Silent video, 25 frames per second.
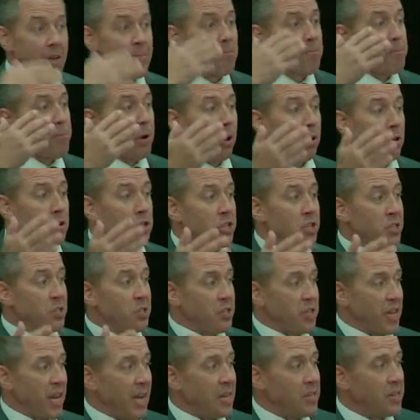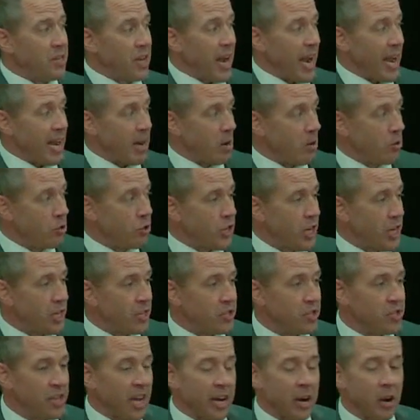person says, Yeah, I know
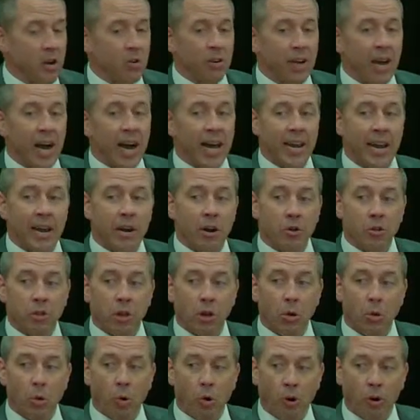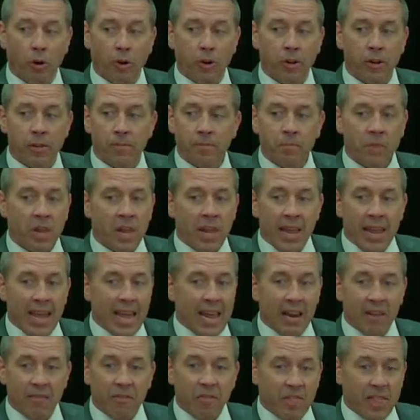Jesus, I know God, I know the Lord, and
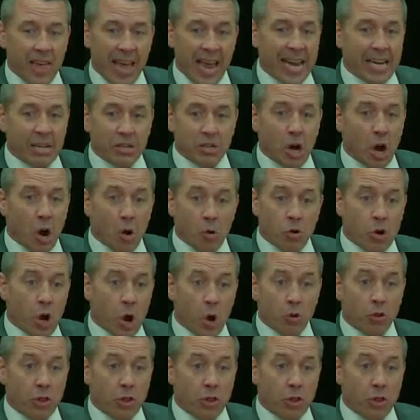if they don't know the